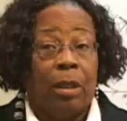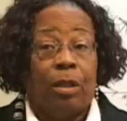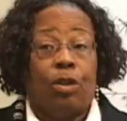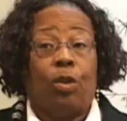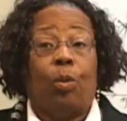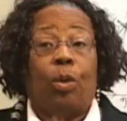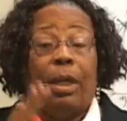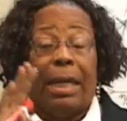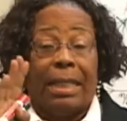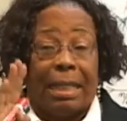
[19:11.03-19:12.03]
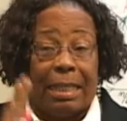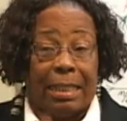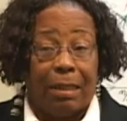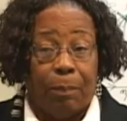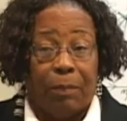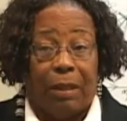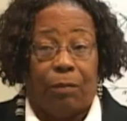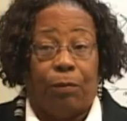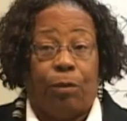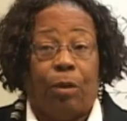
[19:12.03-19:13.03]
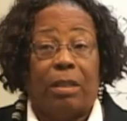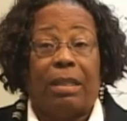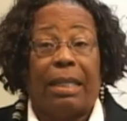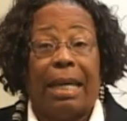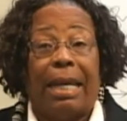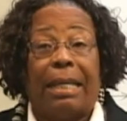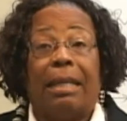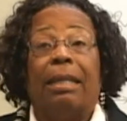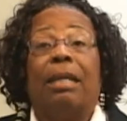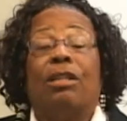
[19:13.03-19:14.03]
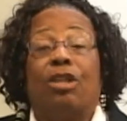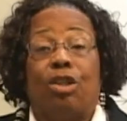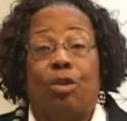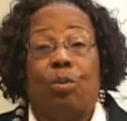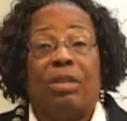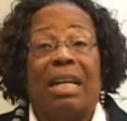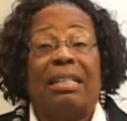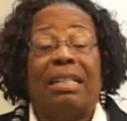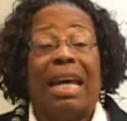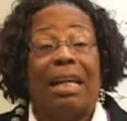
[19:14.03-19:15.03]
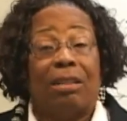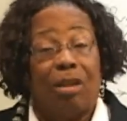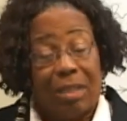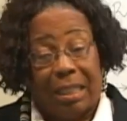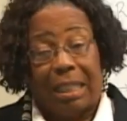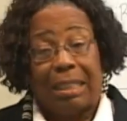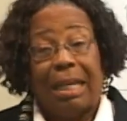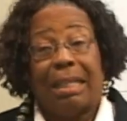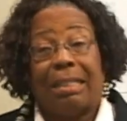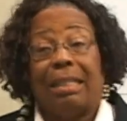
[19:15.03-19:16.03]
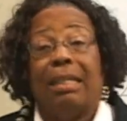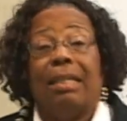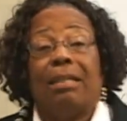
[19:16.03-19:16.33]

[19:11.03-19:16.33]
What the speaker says: So it is something for us again to use as a diagnostic test